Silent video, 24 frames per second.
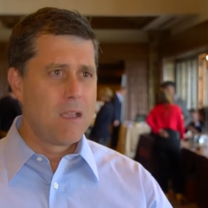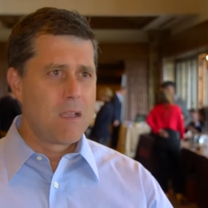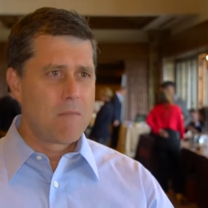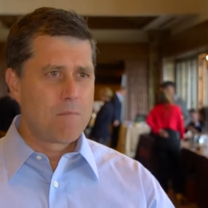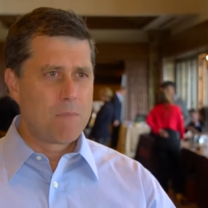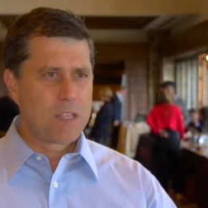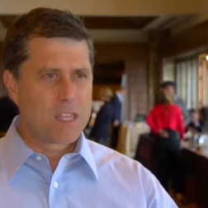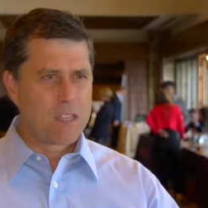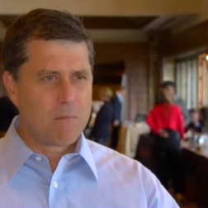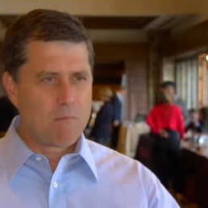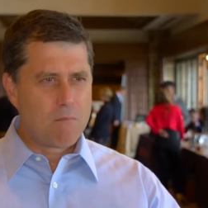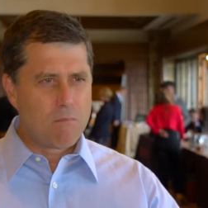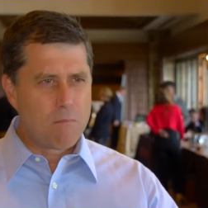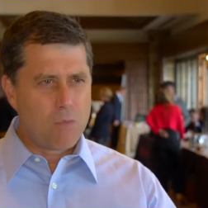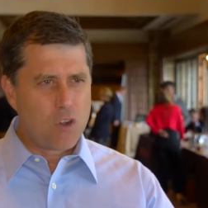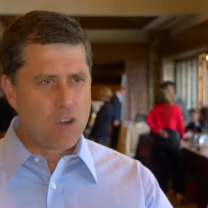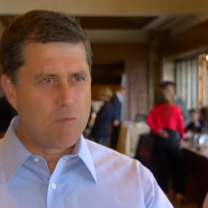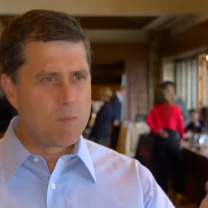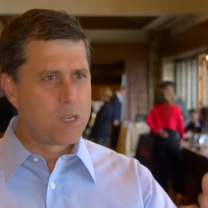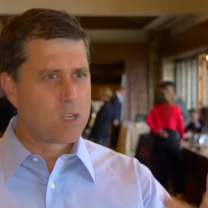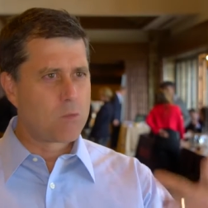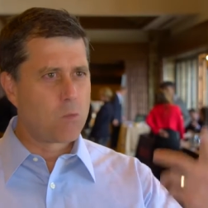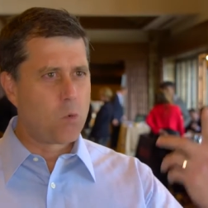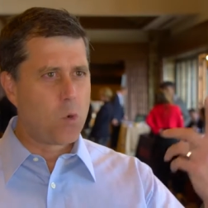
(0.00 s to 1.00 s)
but the
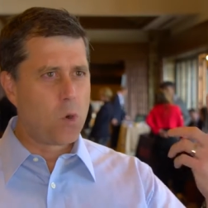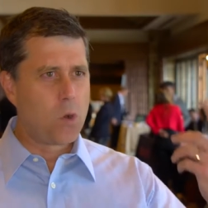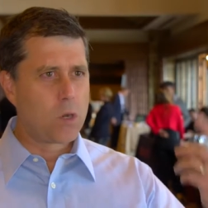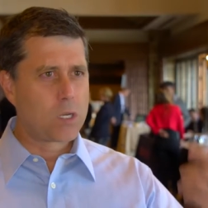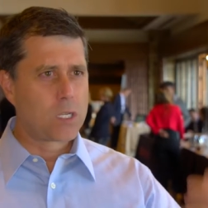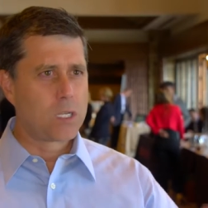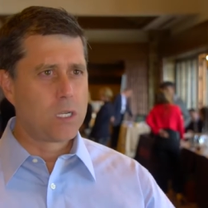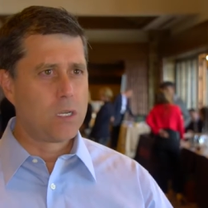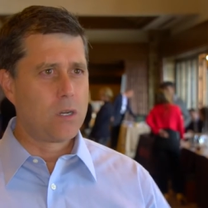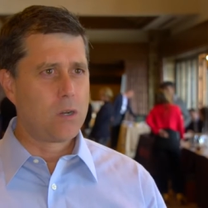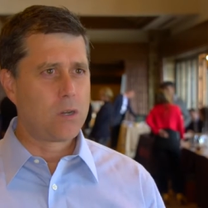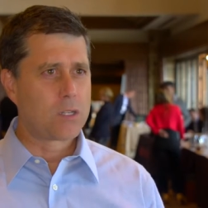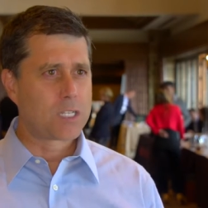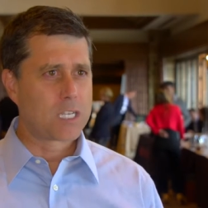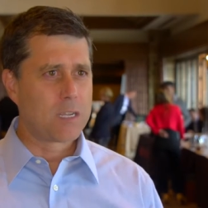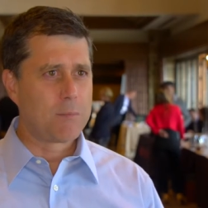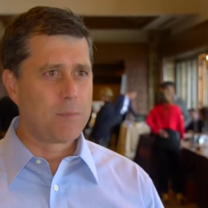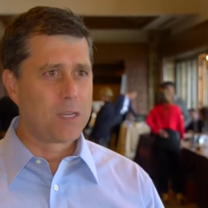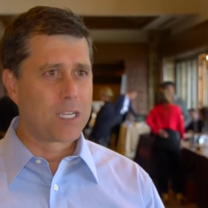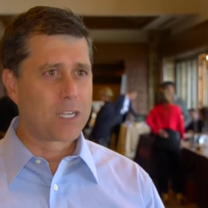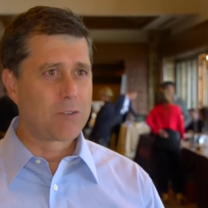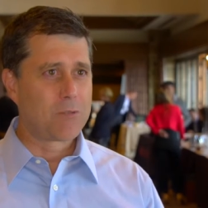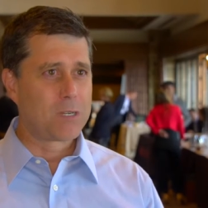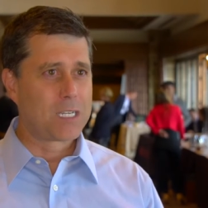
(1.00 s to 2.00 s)
moment water or some
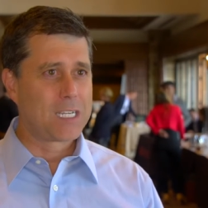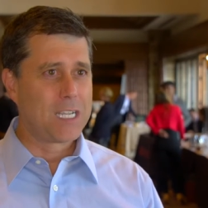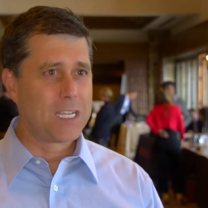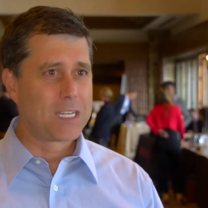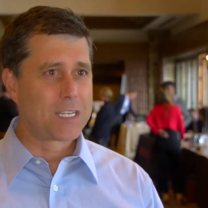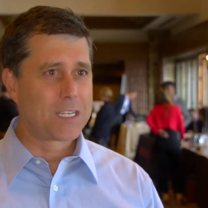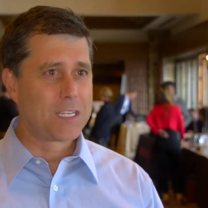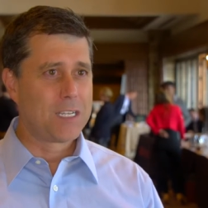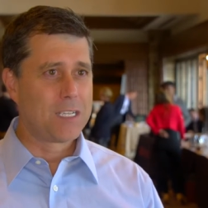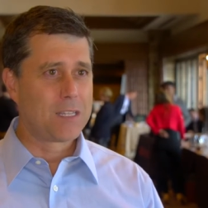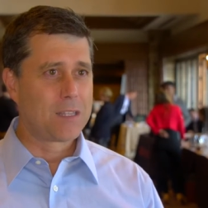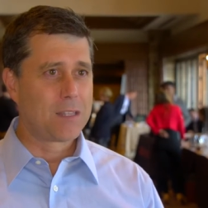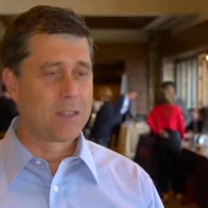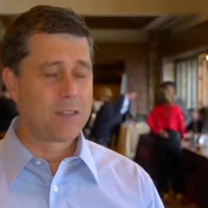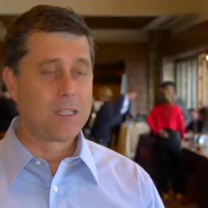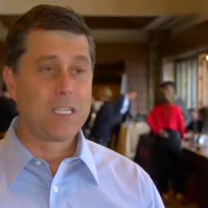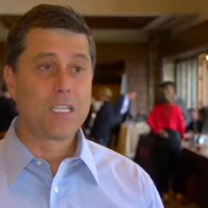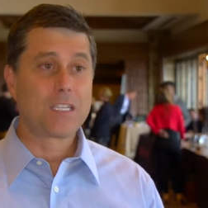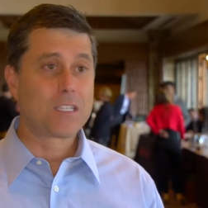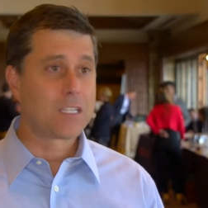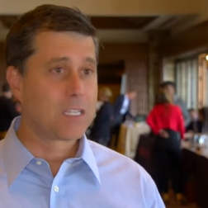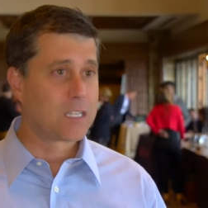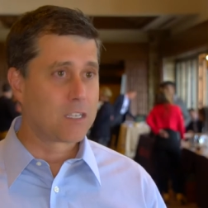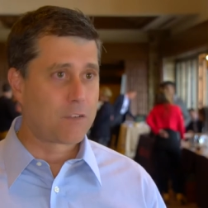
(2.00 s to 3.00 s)
liquid gets in,
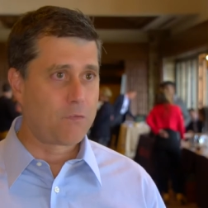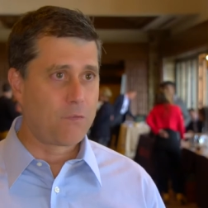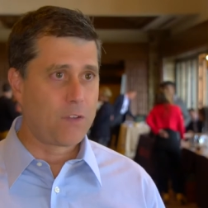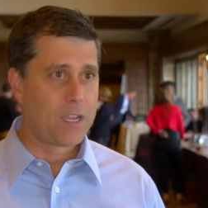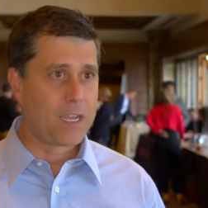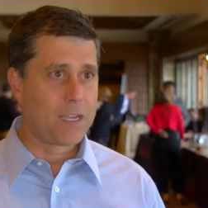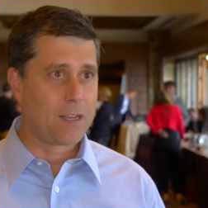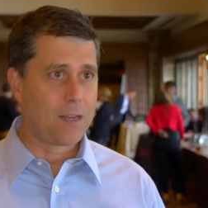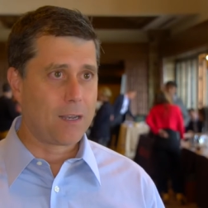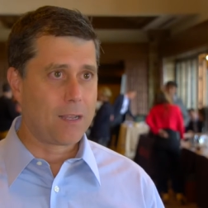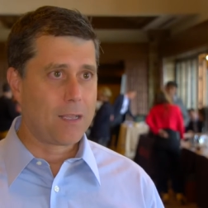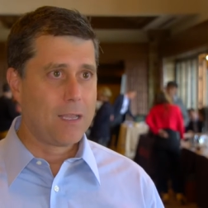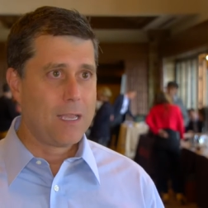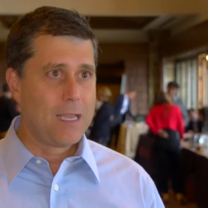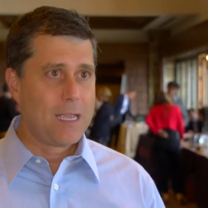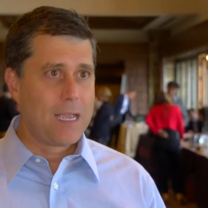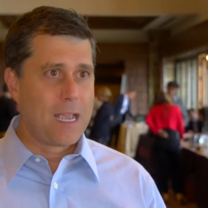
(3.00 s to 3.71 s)
these things fail.